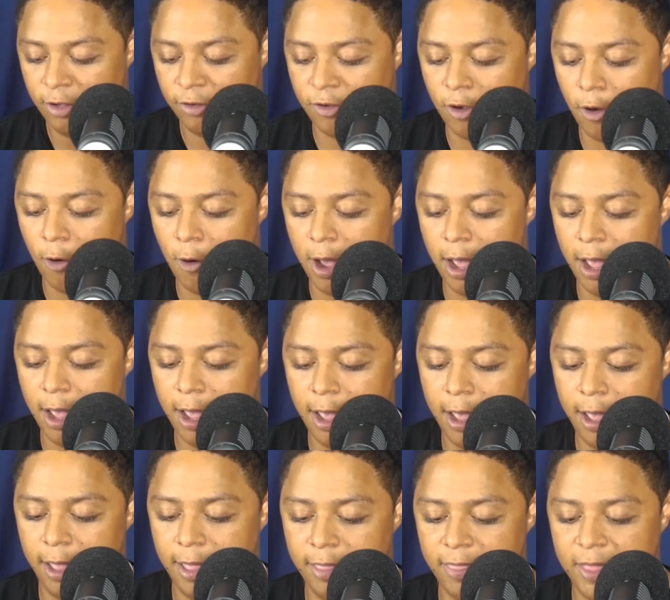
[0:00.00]

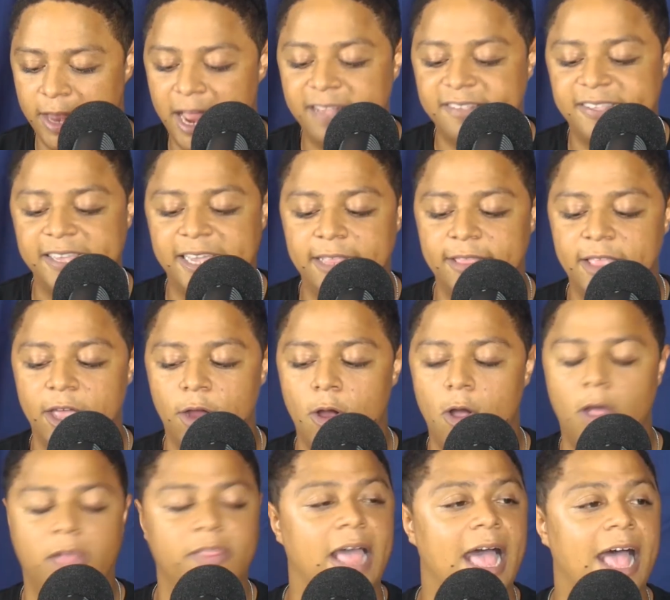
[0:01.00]
So the next scene, they're
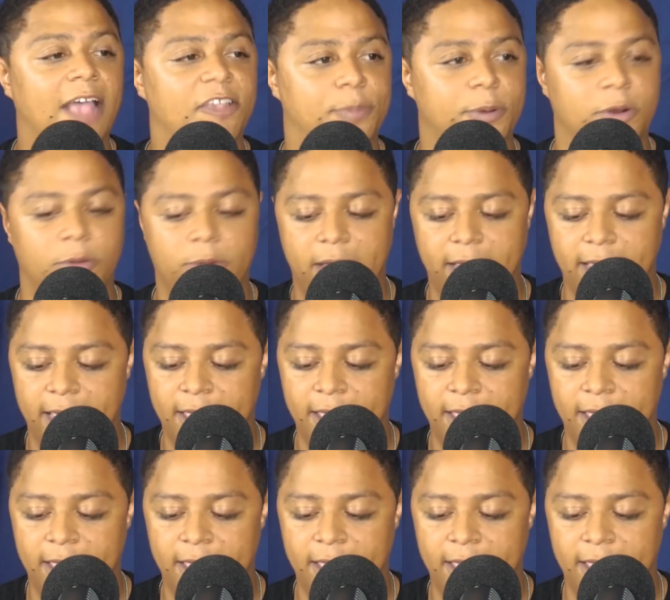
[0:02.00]
all in the hospital, right?